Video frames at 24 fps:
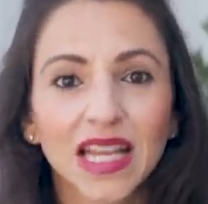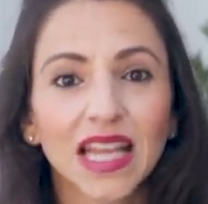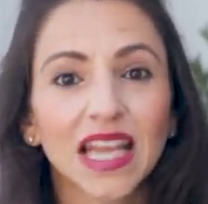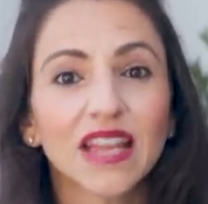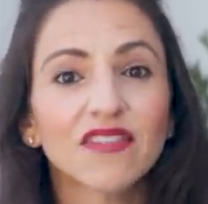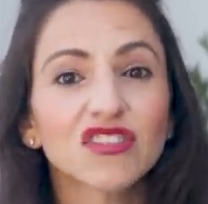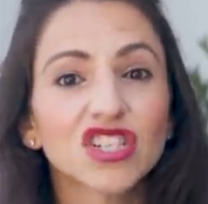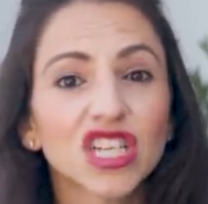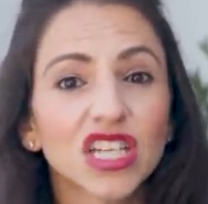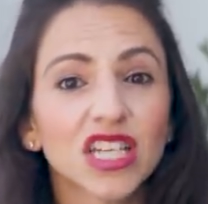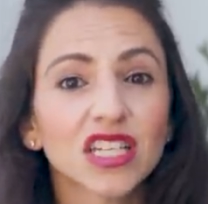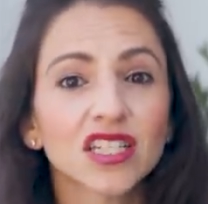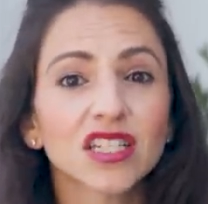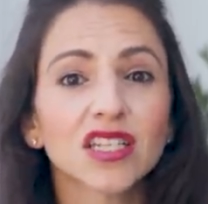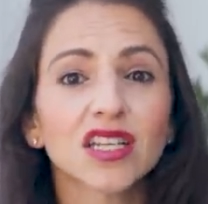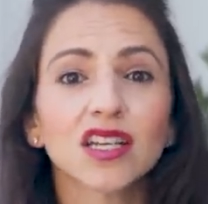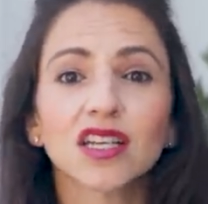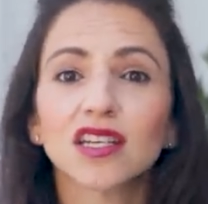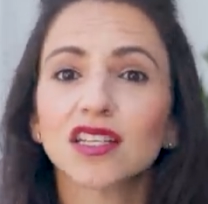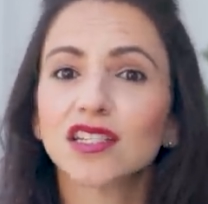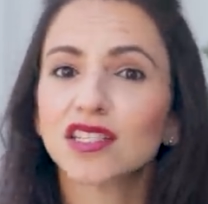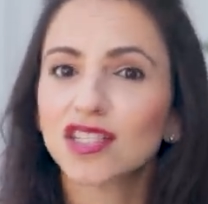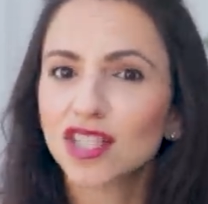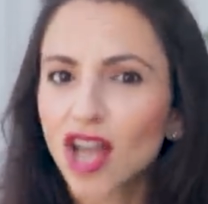If she can
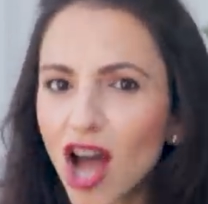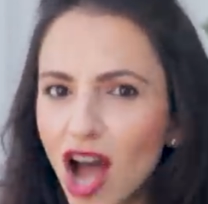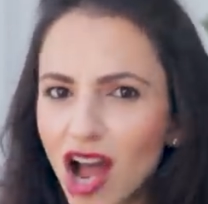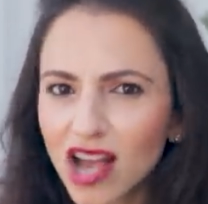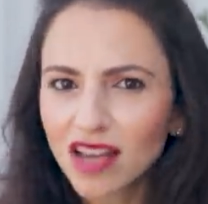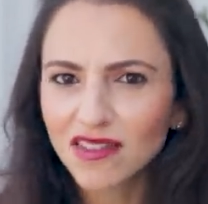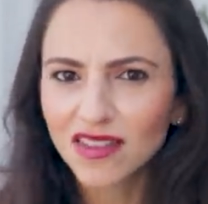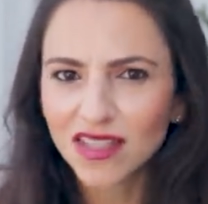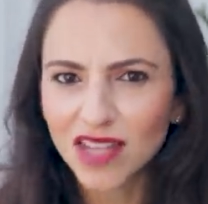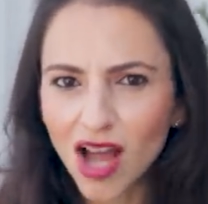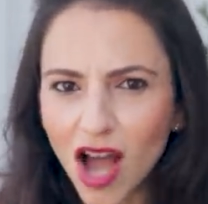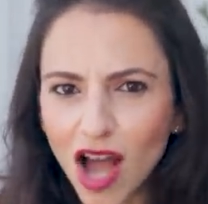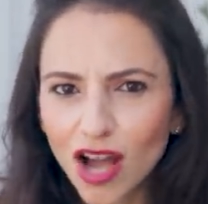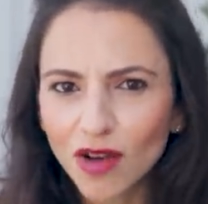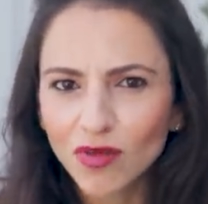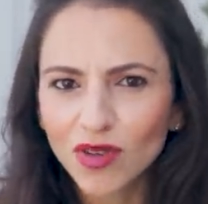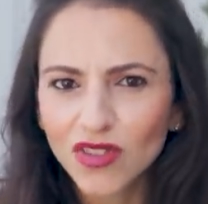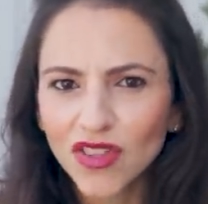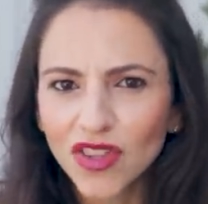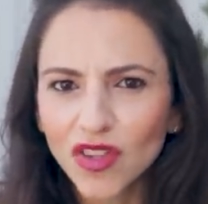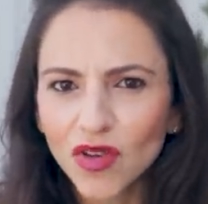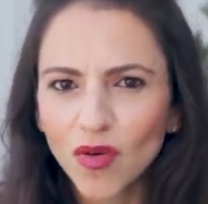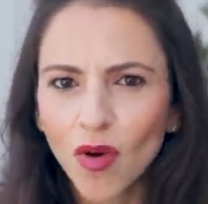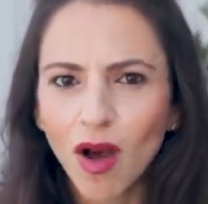talk the talk
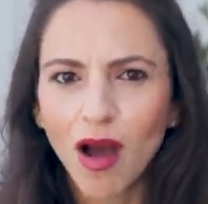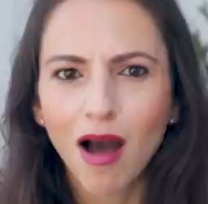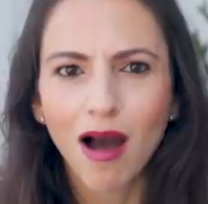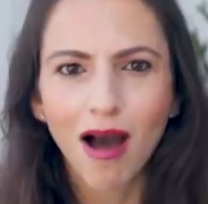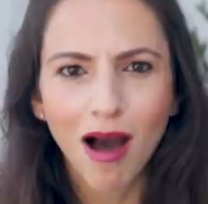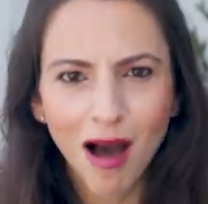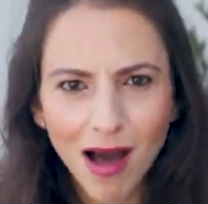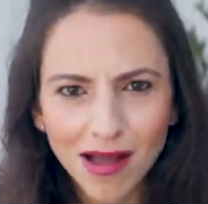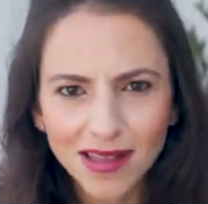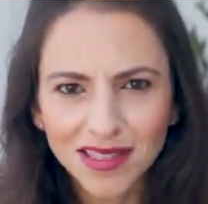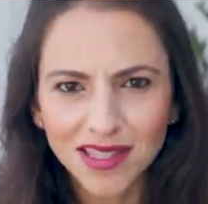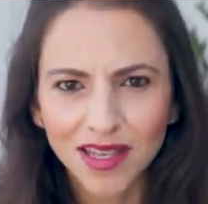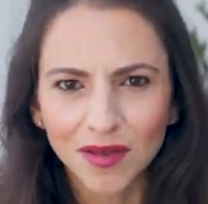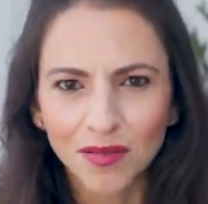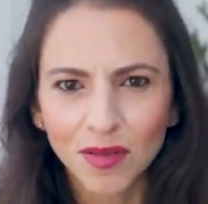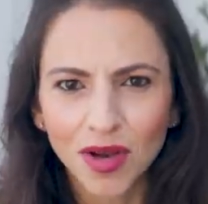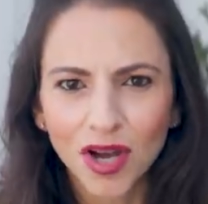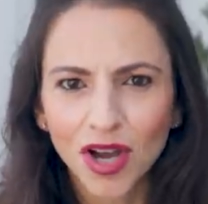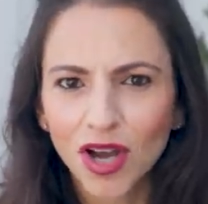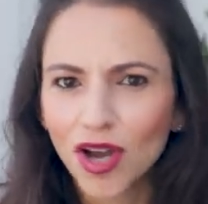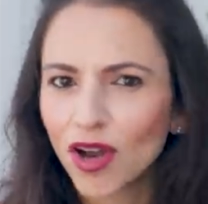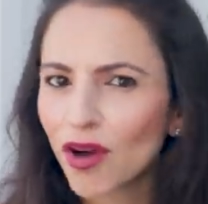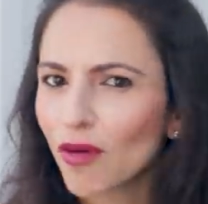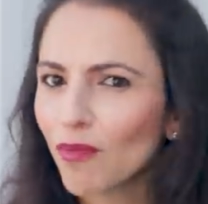with you, awesome,
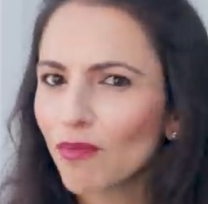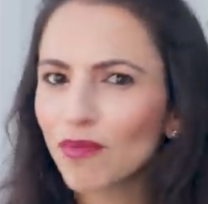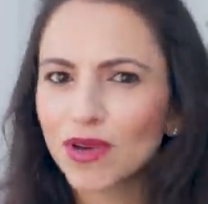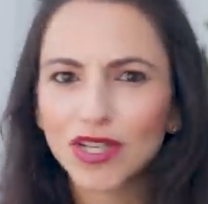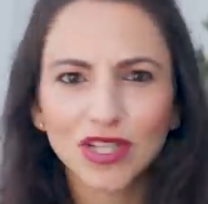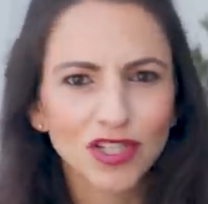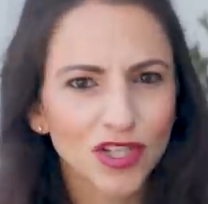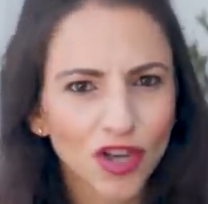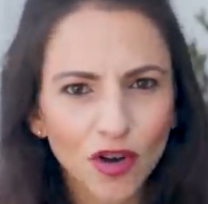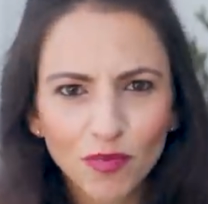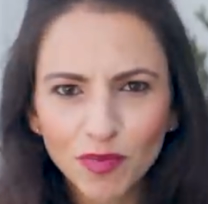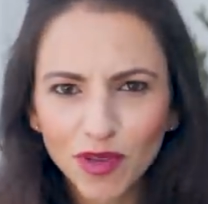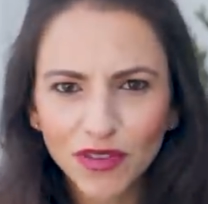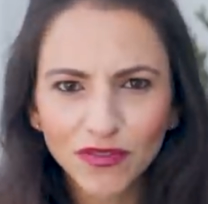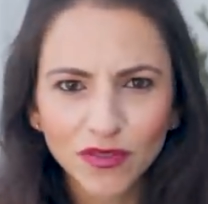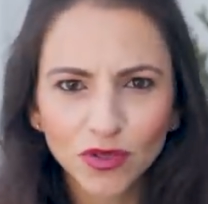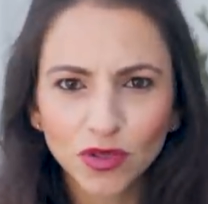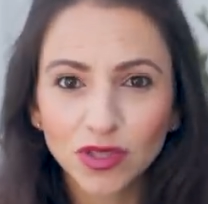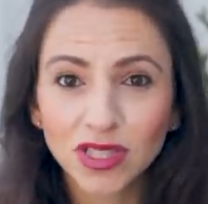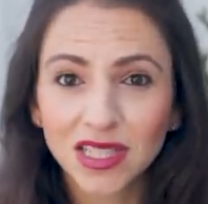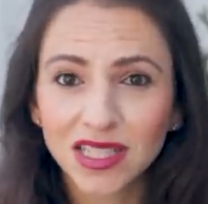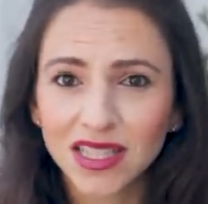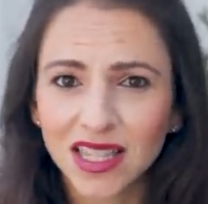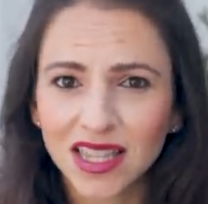but don't be
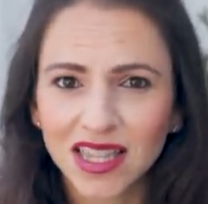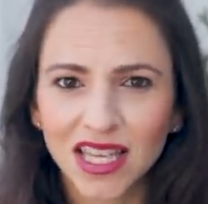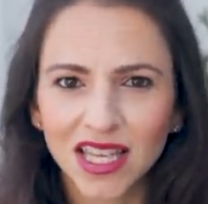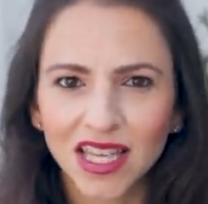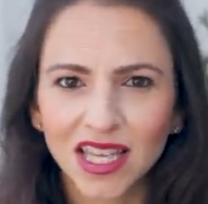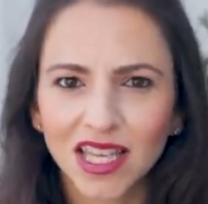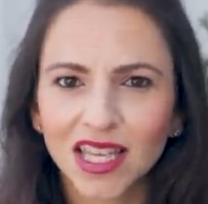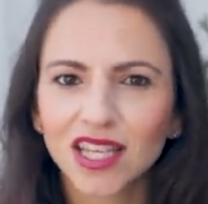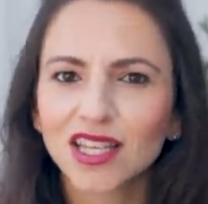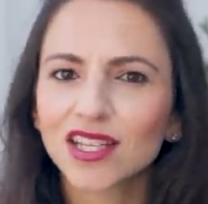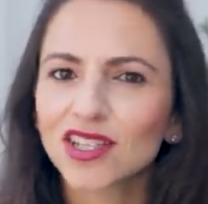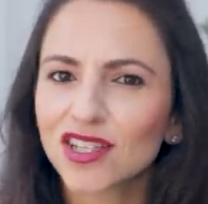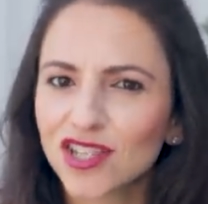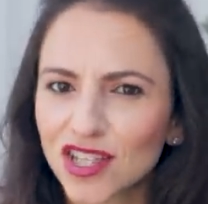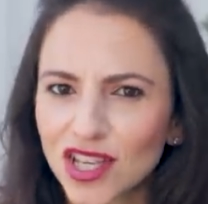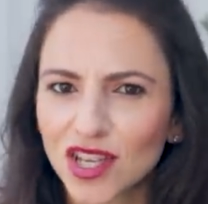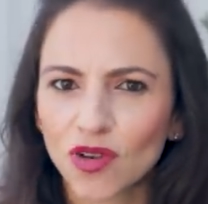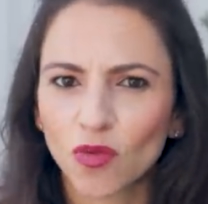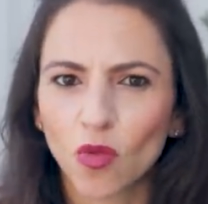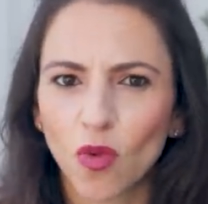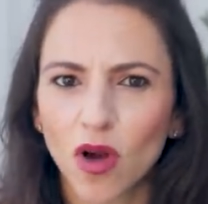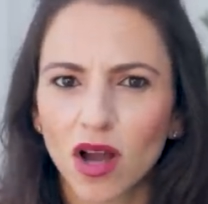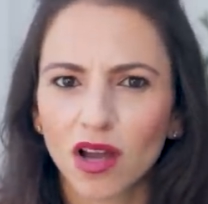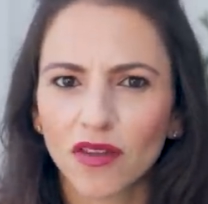fooled into thinking she
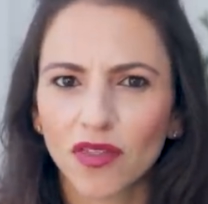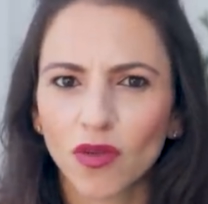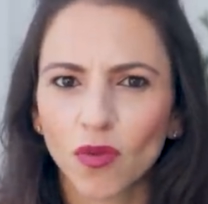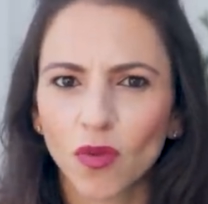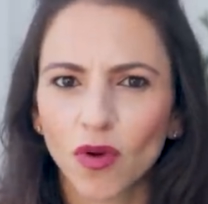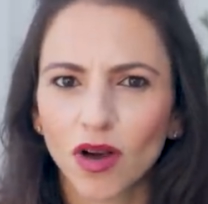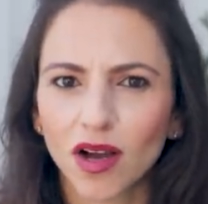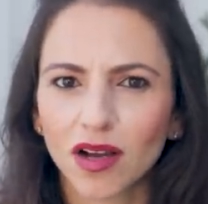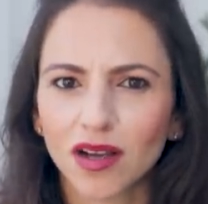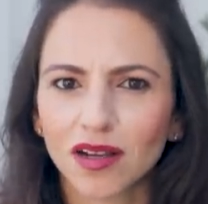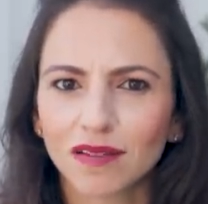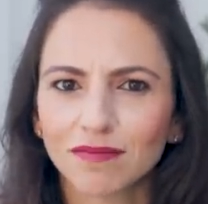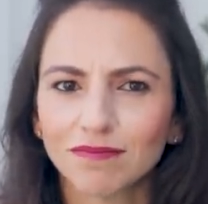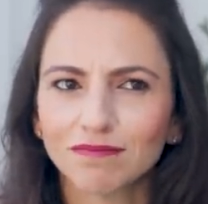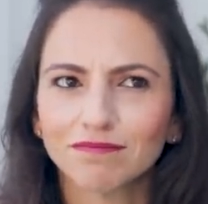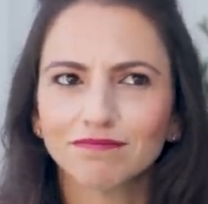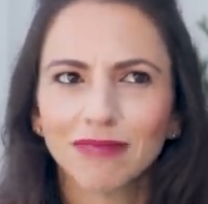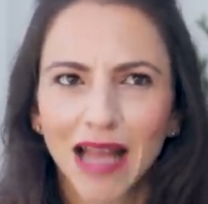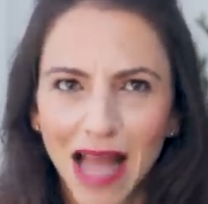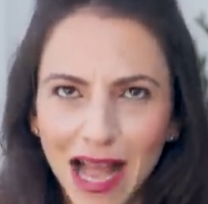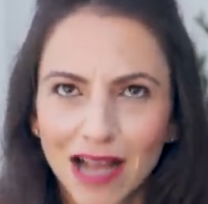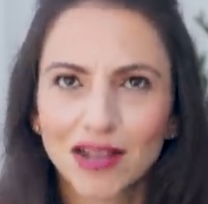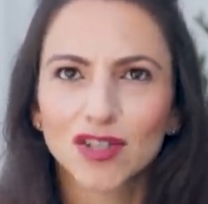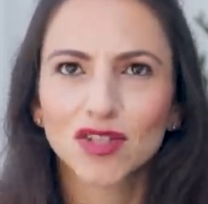can walk the walk.
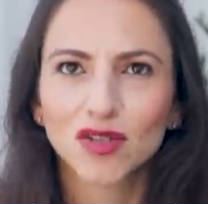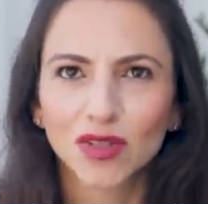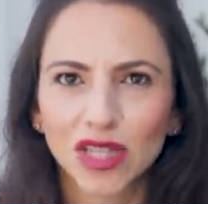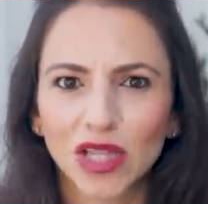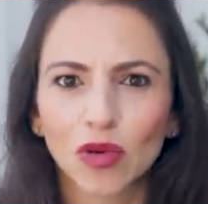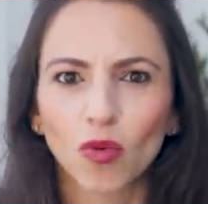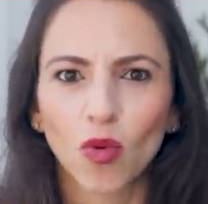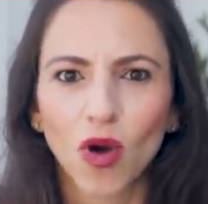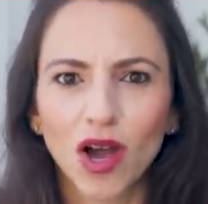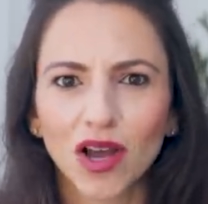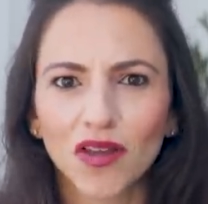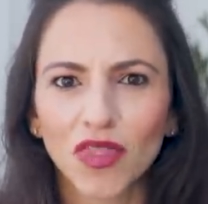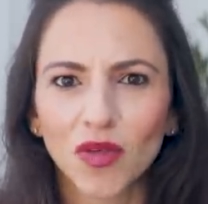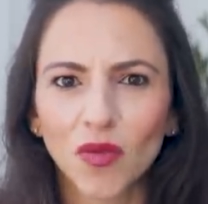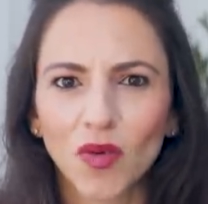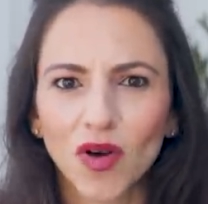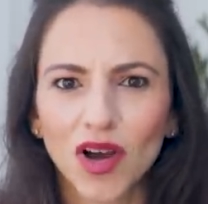Actually walk the